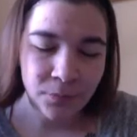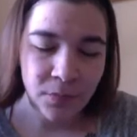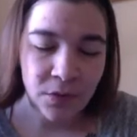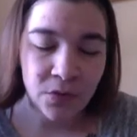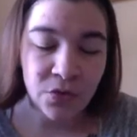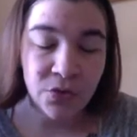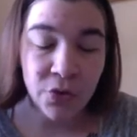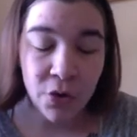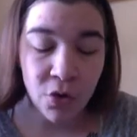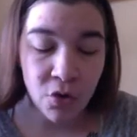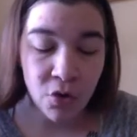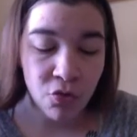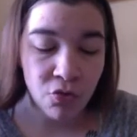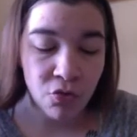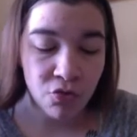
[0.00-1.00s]

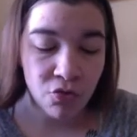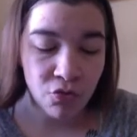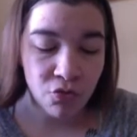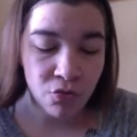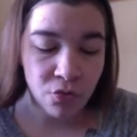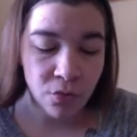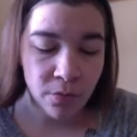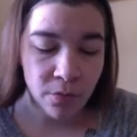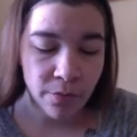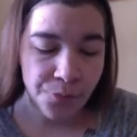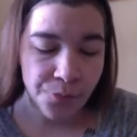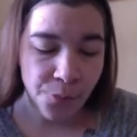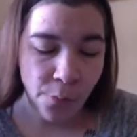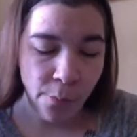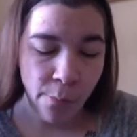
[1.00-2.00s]
So
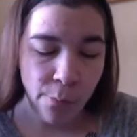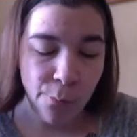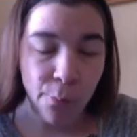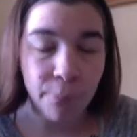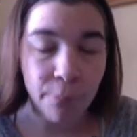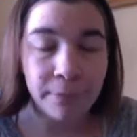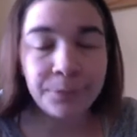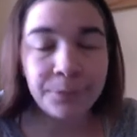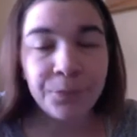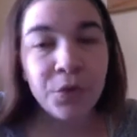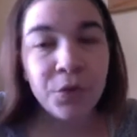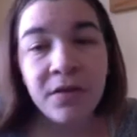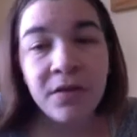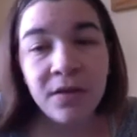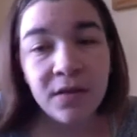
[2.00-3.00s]
the
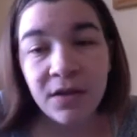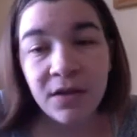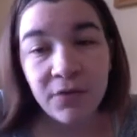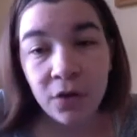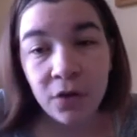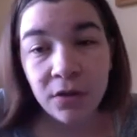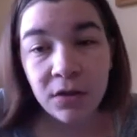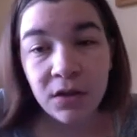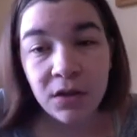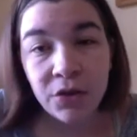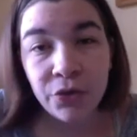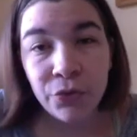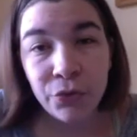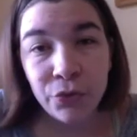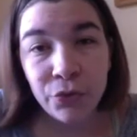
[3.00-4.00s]
reason it's difficult
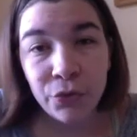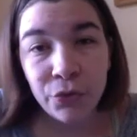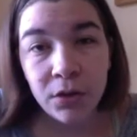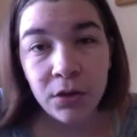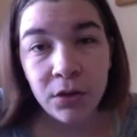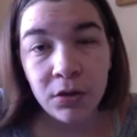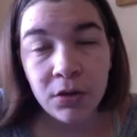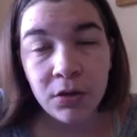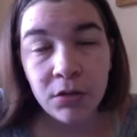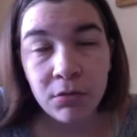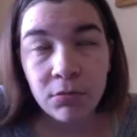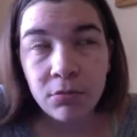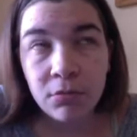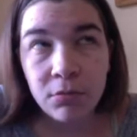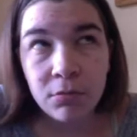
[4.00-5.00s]
to
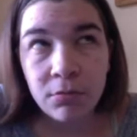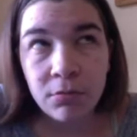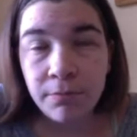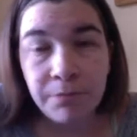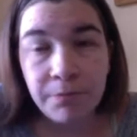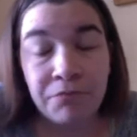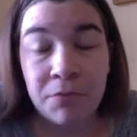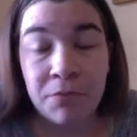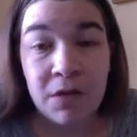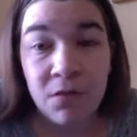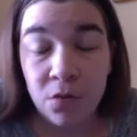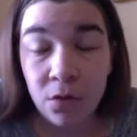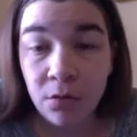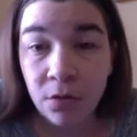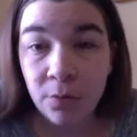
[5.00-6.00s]
be
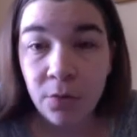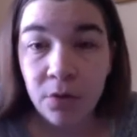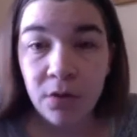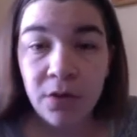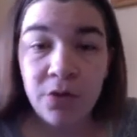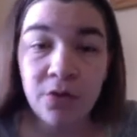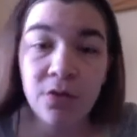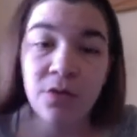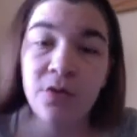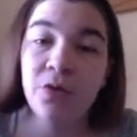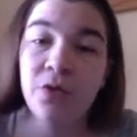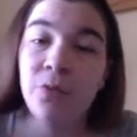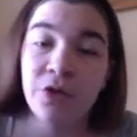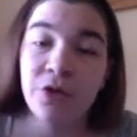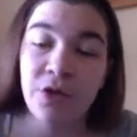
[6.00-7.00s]
vulnerable in
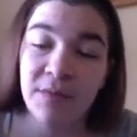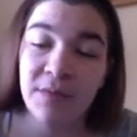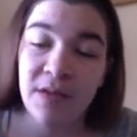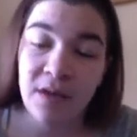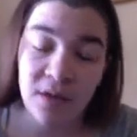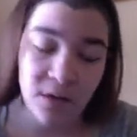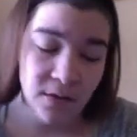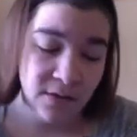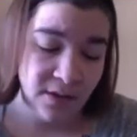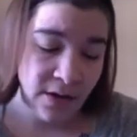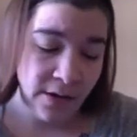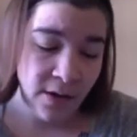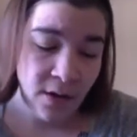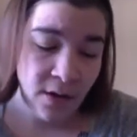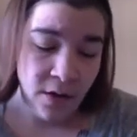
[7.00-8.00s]
a workshop setting is
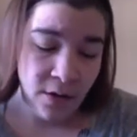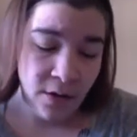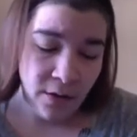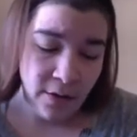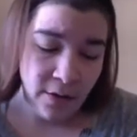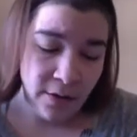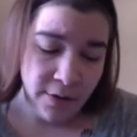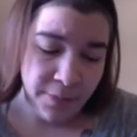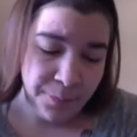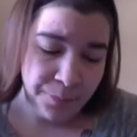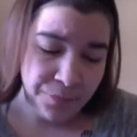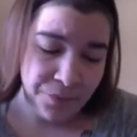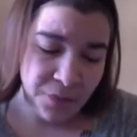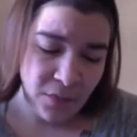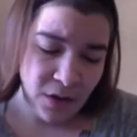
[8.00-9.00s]
that
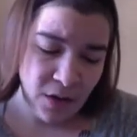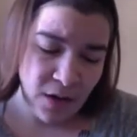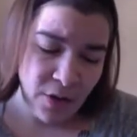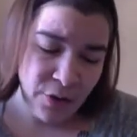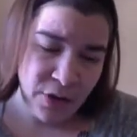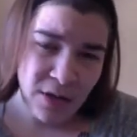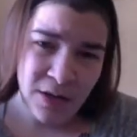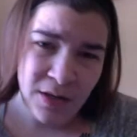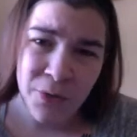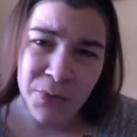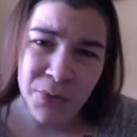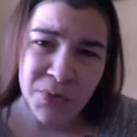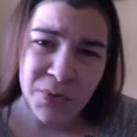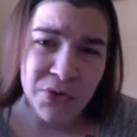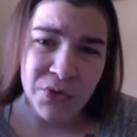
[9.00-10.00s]
our
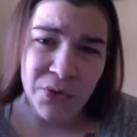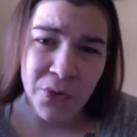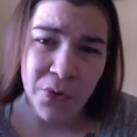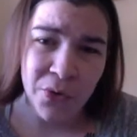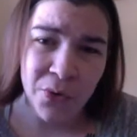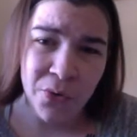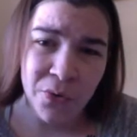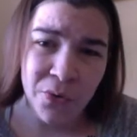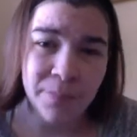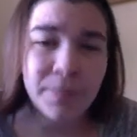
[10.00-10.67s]
egos are so